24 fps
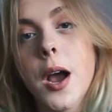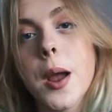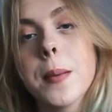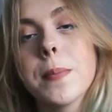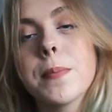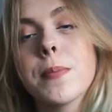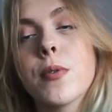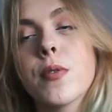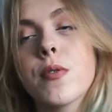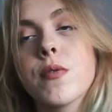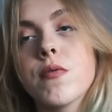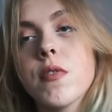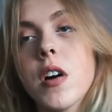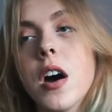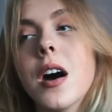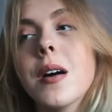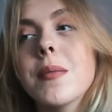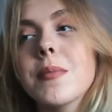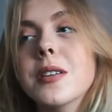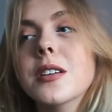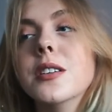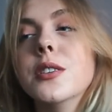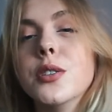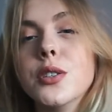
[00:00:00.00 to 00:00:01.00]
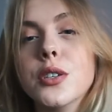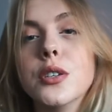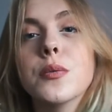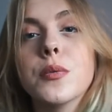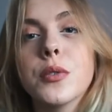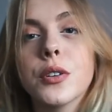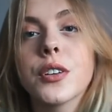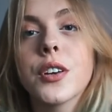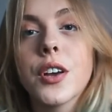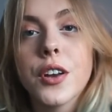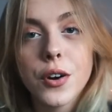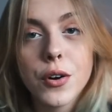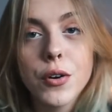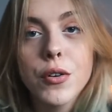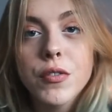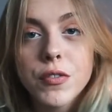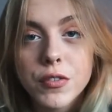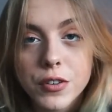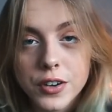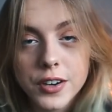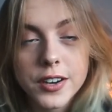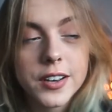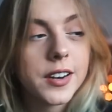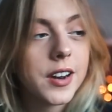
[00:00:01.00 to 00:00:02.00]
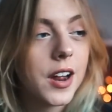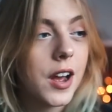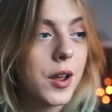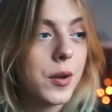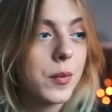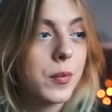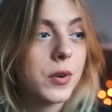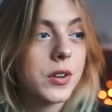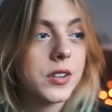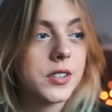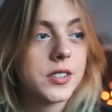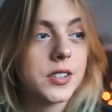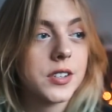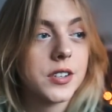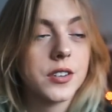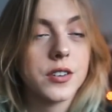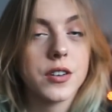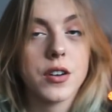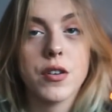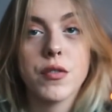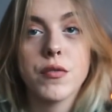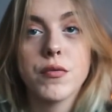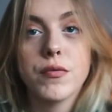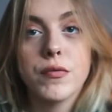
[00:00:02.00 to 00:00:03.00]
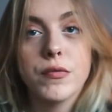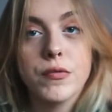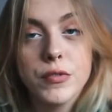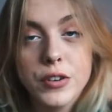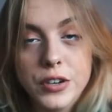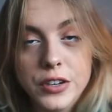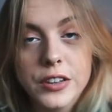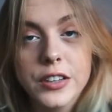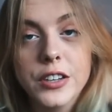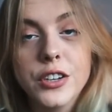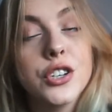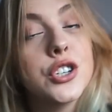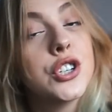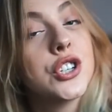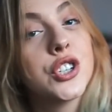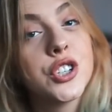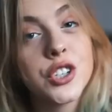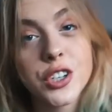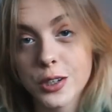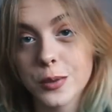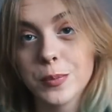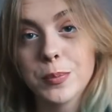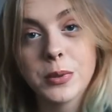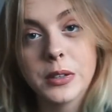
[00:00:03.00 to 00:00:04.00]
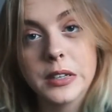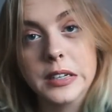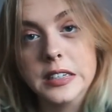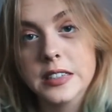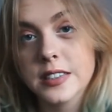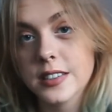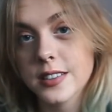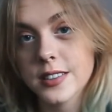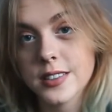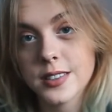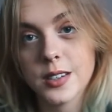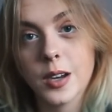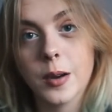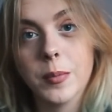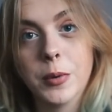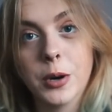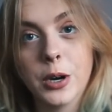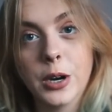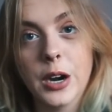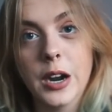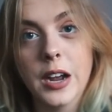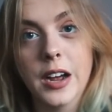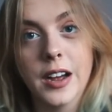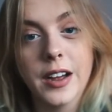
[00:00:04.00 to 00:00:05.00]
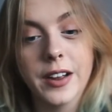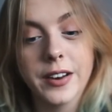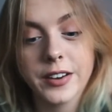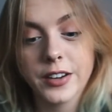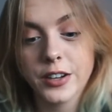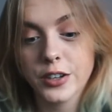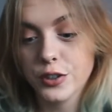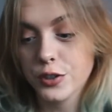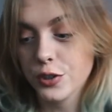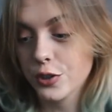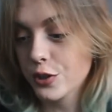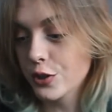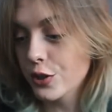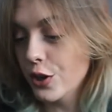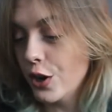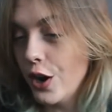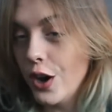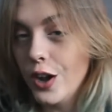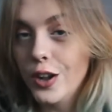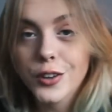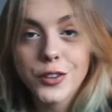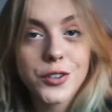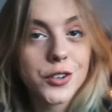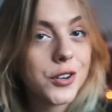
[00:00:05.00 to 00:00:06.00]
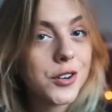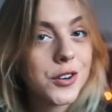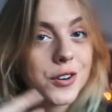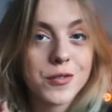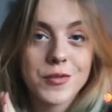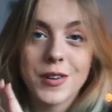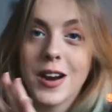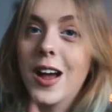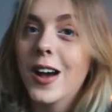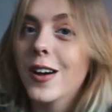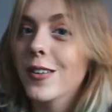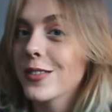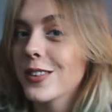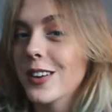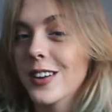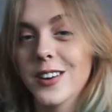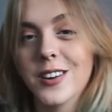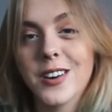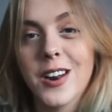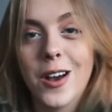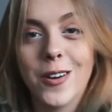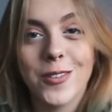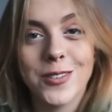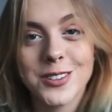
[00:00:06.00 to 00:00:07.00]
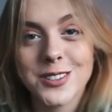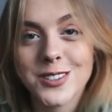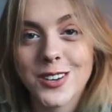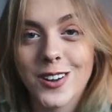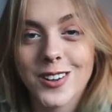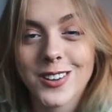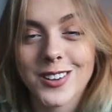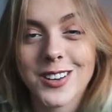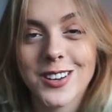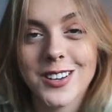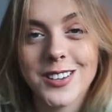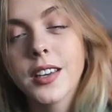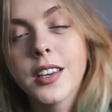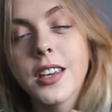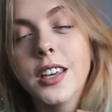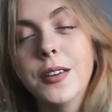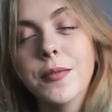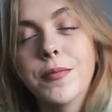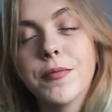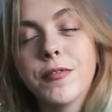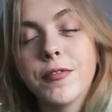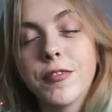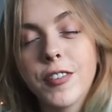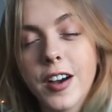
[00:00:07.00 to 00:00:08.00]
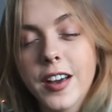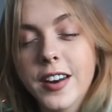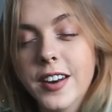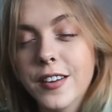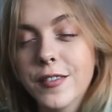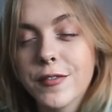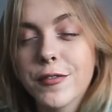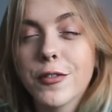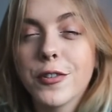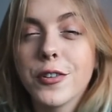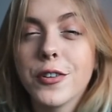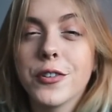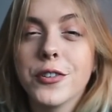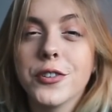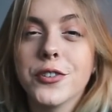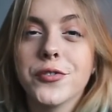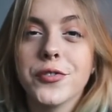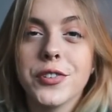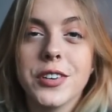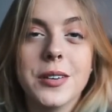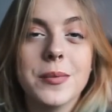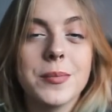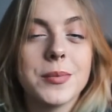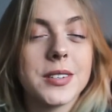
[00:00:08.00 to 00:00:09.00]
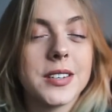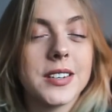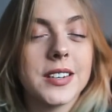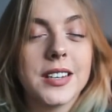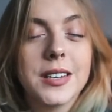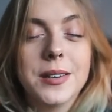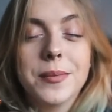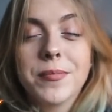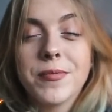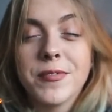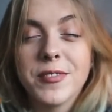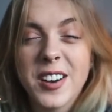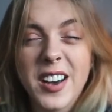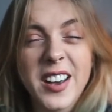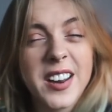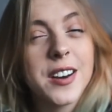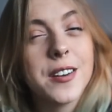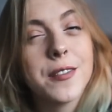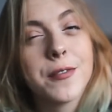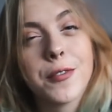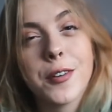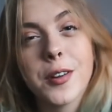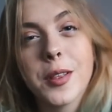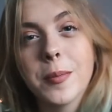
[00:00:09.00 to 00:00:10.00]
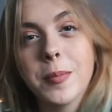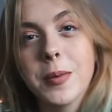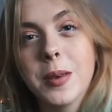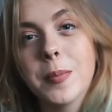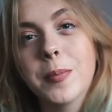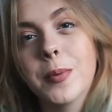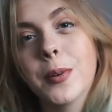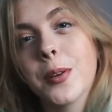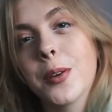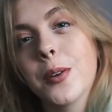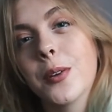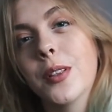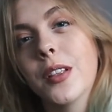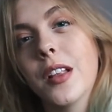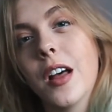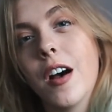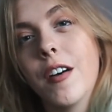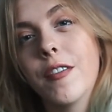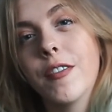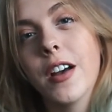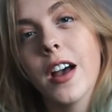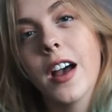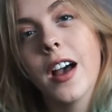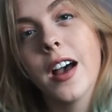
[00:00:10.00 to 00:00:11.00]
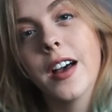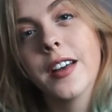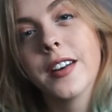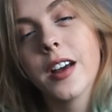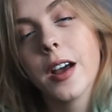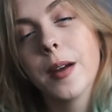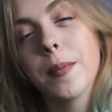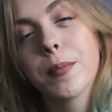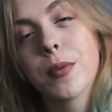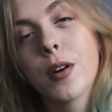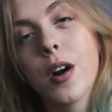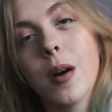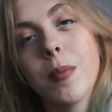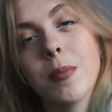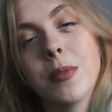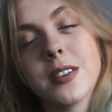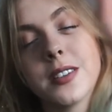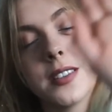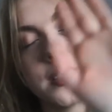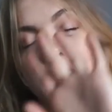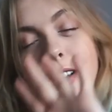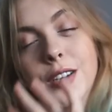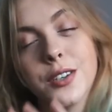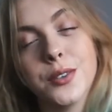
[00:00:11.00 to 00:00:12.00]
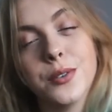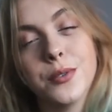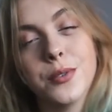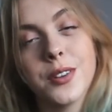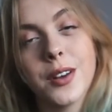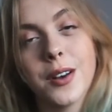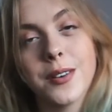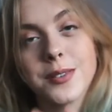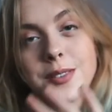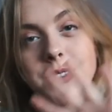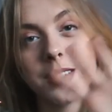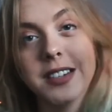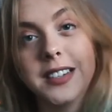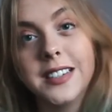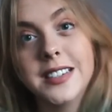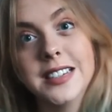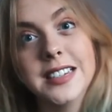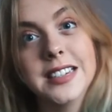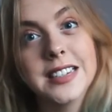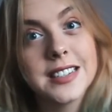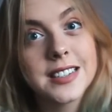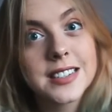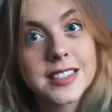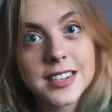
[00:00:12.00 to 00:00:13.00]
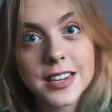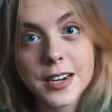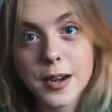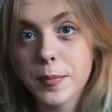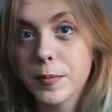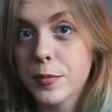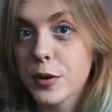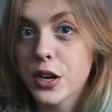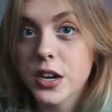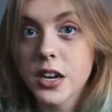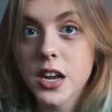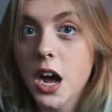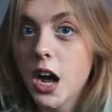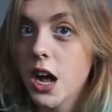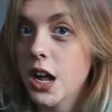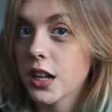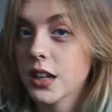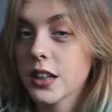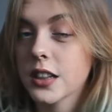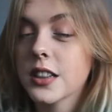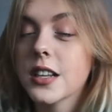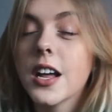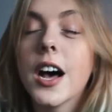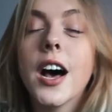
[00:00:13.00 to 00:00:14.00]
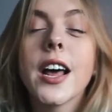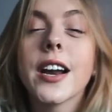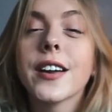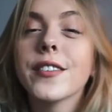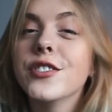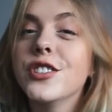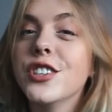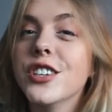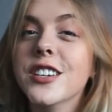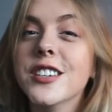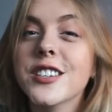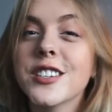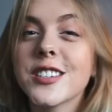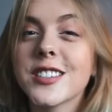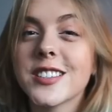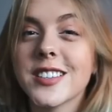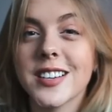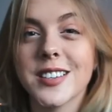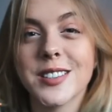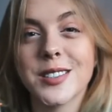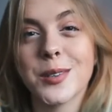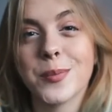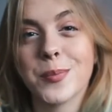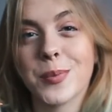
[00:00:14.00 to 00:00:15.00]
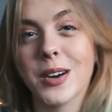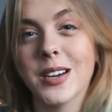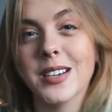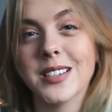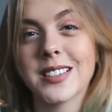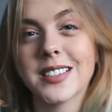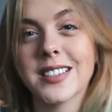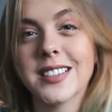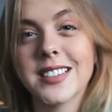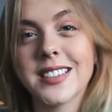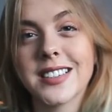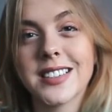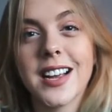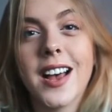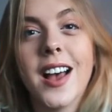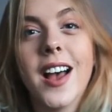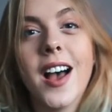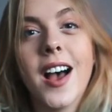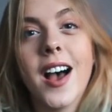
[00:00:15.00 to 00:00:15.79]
I promise you will get over it. I was in a really shit place in summer and it just all turned around, and now it's all good. Keep fighting for your dreams and keep fighting for the people you love, and I promise that 2018 is gonna bring a lot of changes and surprises.